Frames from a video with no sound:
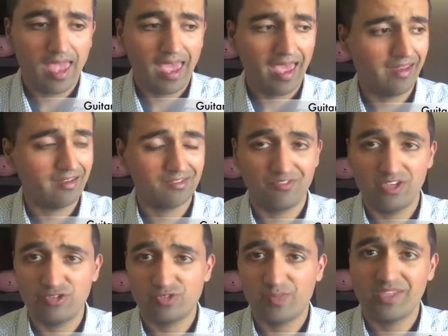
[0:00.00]
And it
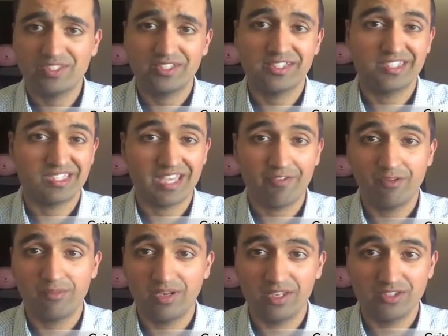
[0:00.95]
features basically
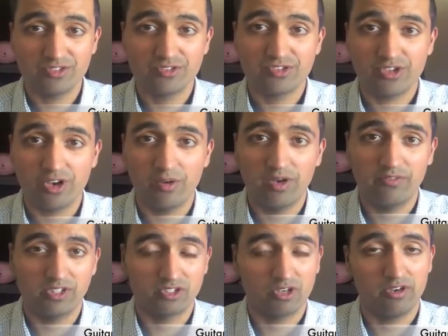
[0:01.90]
7 minutes or so of
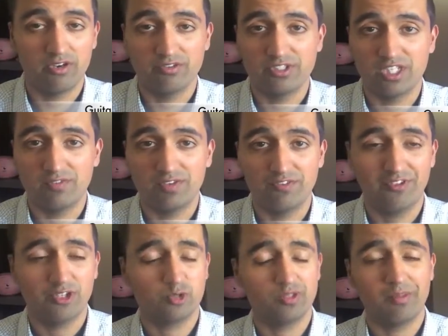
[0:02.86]
Guitar Hero TV
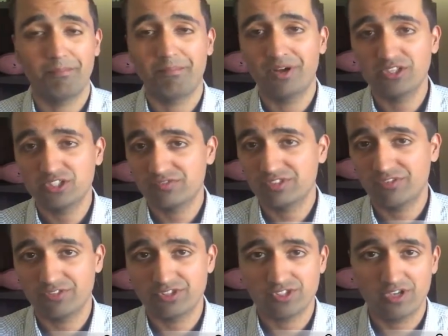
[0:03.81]
footage with a bunch of
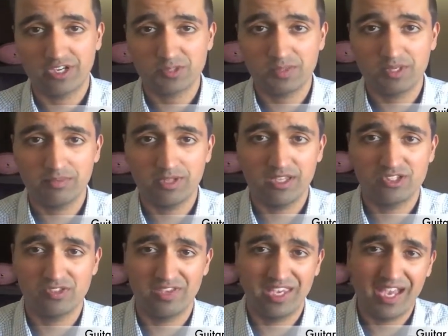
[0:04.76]
different songs being played.
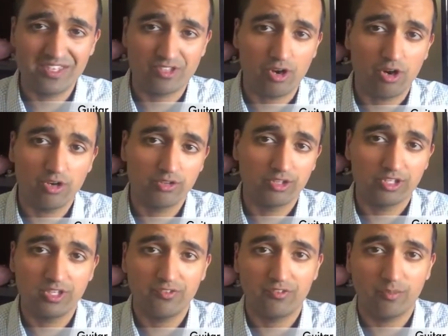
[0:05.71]
So if you guys are
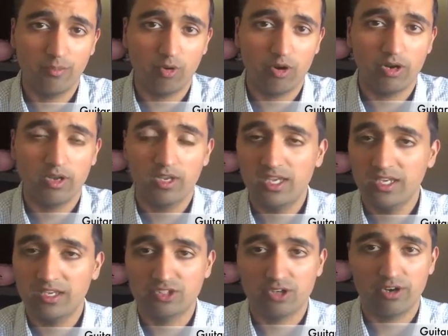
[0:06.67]
looking for more
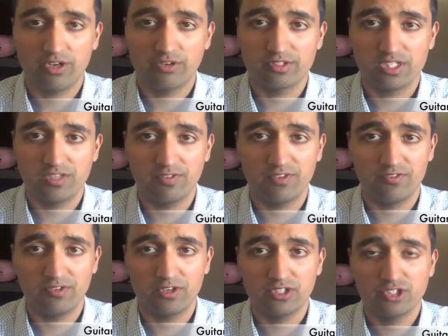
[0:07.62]
Guitar Hero TV
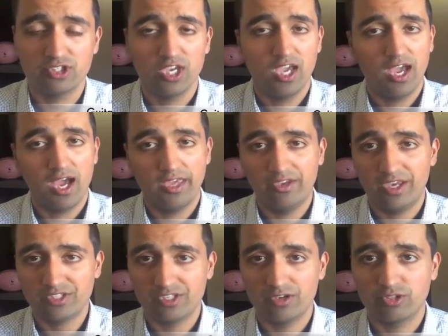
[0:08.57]
footage, you
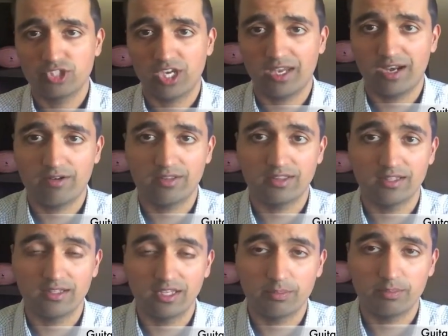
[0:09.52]
guys can go check it out at the
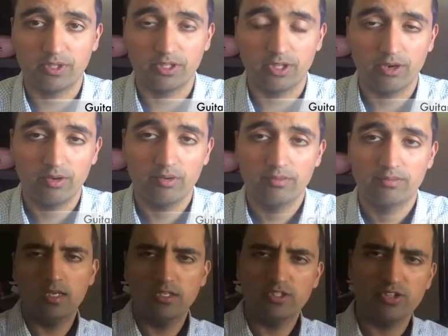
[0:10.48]
link below.
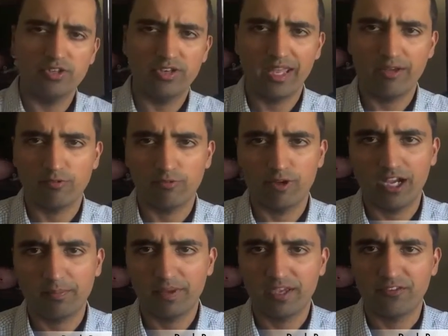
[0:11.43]
Turning now to
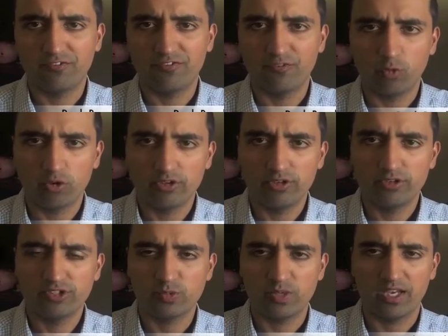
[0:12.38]
Rock Band 4
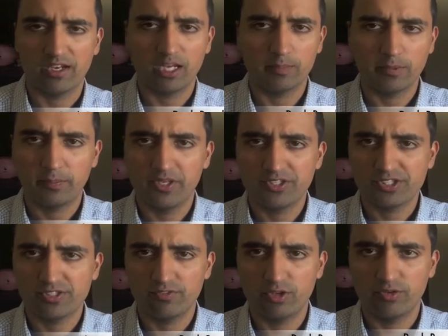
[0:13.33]
news, we had a couple
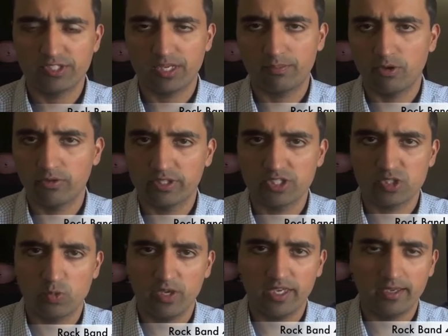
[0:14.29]
pieces of news that broke
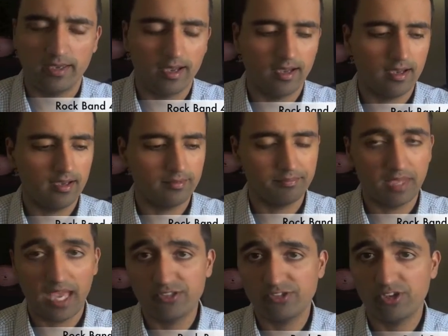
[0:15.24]
this week.
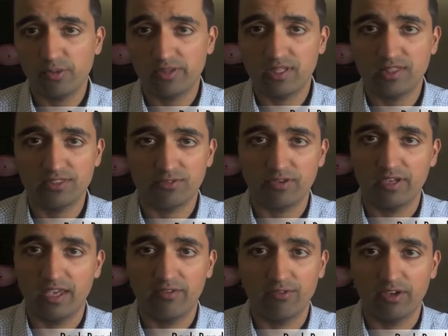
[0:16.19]
As you know, with
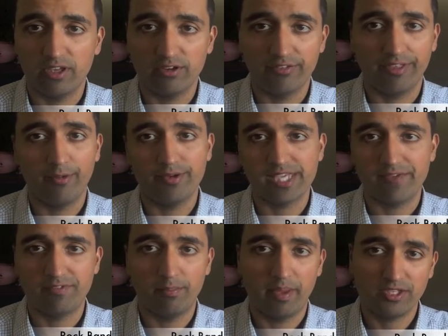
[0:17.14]
E3, every year they always
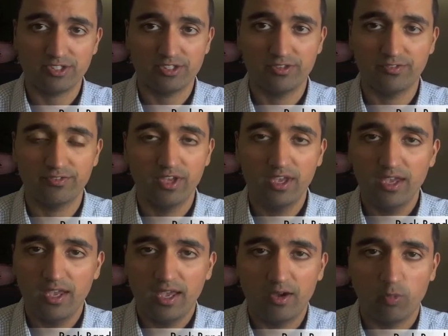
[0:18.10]
have the best of
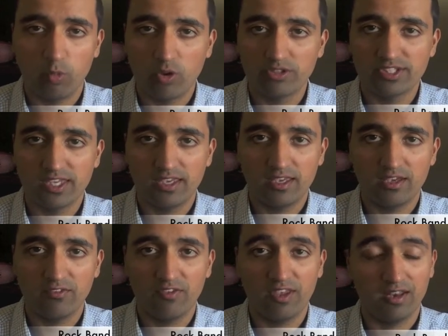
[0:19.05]
awards they
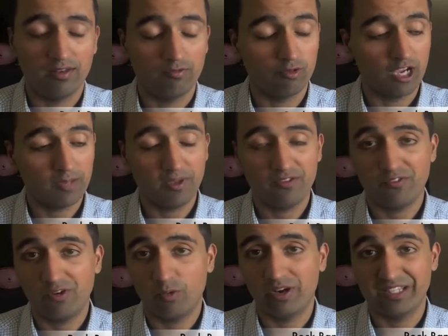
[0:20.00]
give, and Rock Band
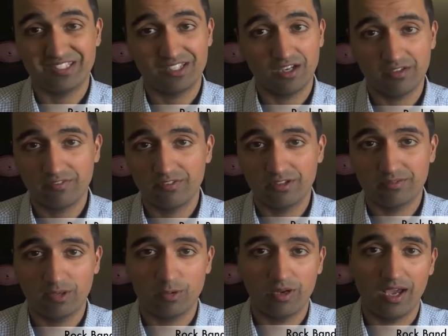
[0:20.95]
4 won a ton of them.
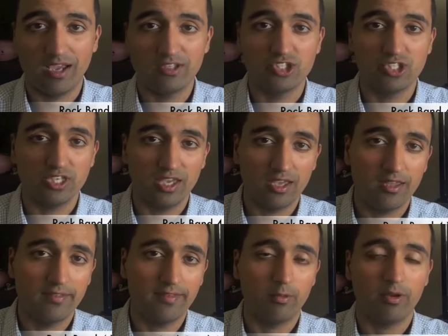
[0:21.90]
They won
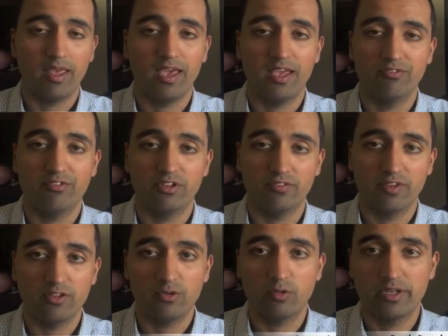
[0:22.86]
IGN, they won a handful of
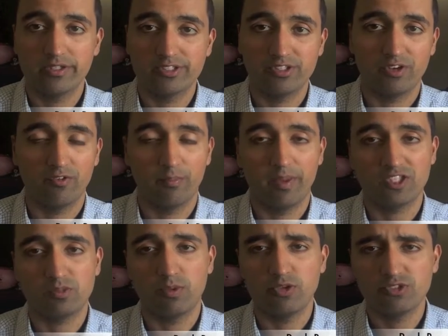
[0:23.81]
other ones, for
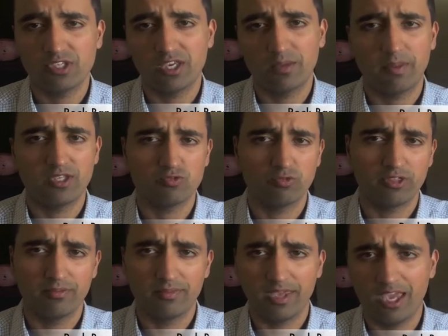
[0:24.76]
best music, best
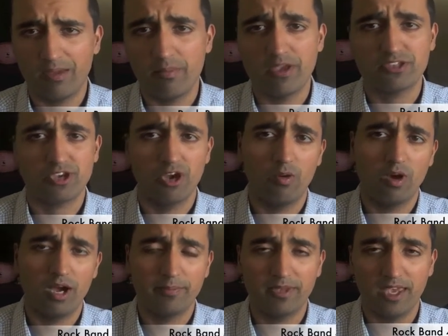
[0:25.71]
rhythm game, best
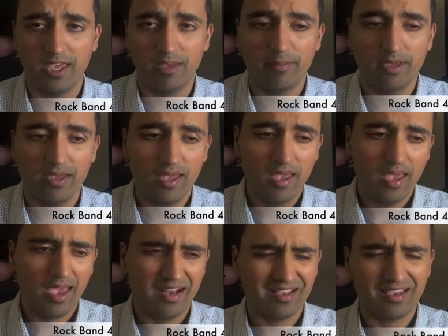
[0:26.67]
co-op game.
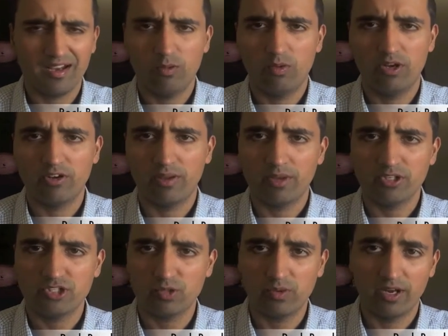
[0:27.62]
And I kind of wonder, I'm
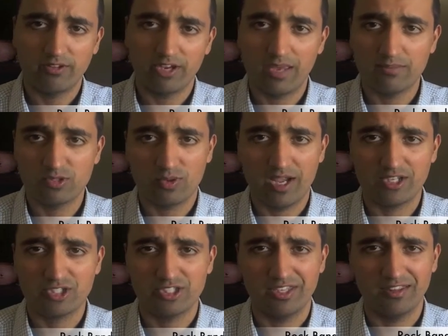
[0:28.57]
not sure what other games were
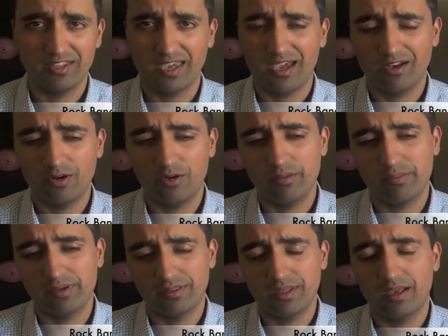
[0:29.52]
actually in the category,
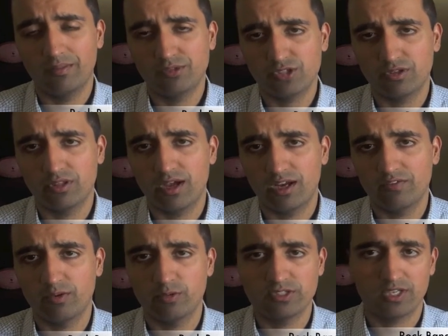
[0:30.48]
but I'm sure a lot
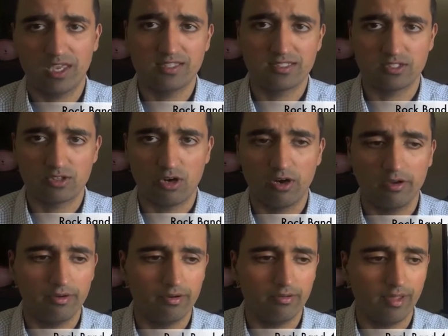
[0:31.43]
of it was against Guitar
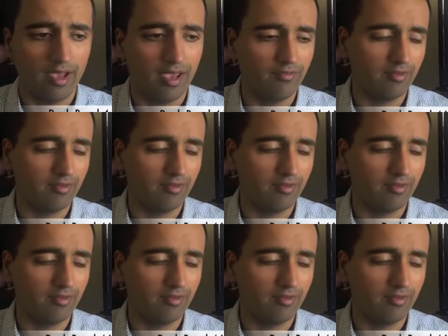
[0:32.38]
Hero Live.